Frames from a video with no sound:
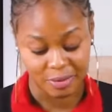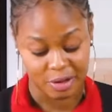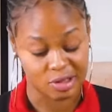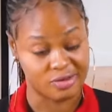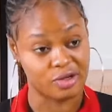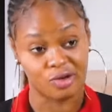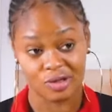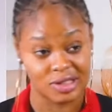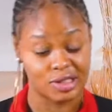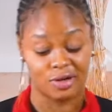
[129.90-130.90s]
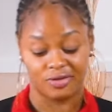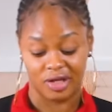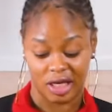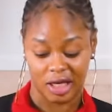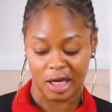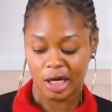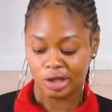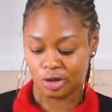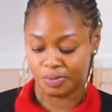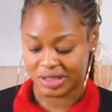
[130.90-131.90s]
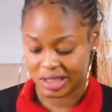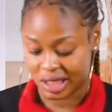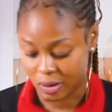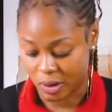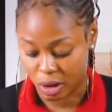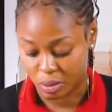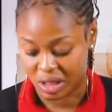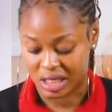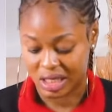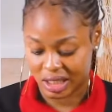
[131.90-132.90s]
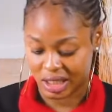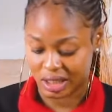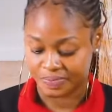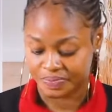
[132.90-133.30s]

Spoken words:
because of the quantity of the cake. So basically we're going to be needing